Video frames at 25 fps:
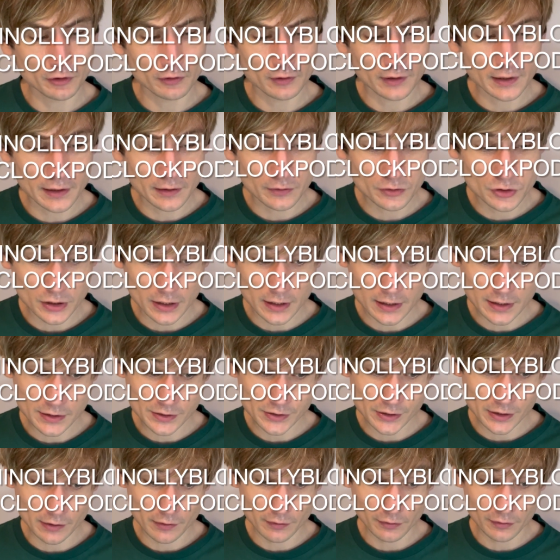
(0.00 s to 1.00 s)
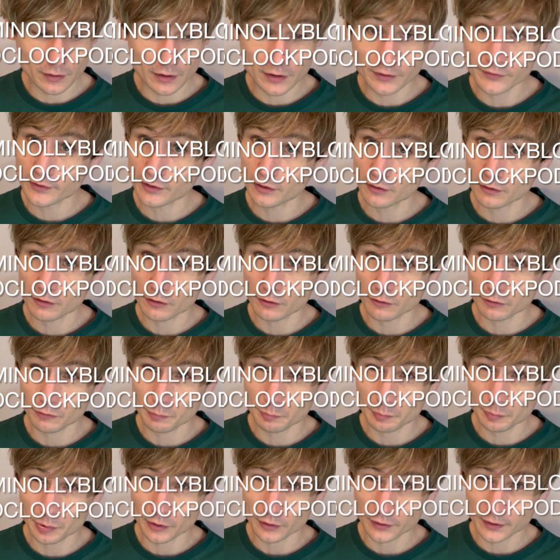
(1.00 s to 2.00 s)
Olly and Jenny's at 13
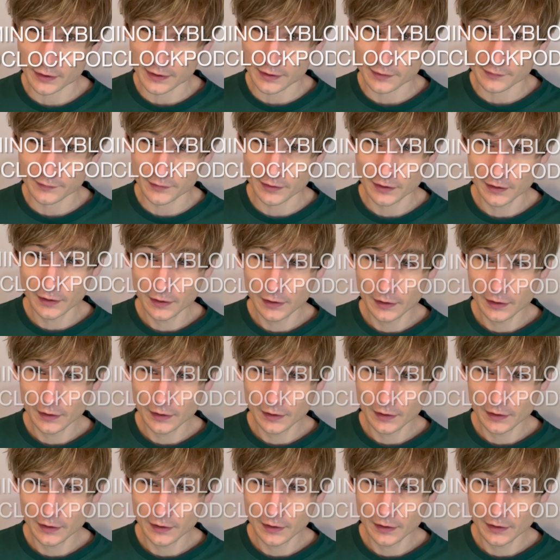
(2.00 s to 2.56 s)
O'Clock Podcast.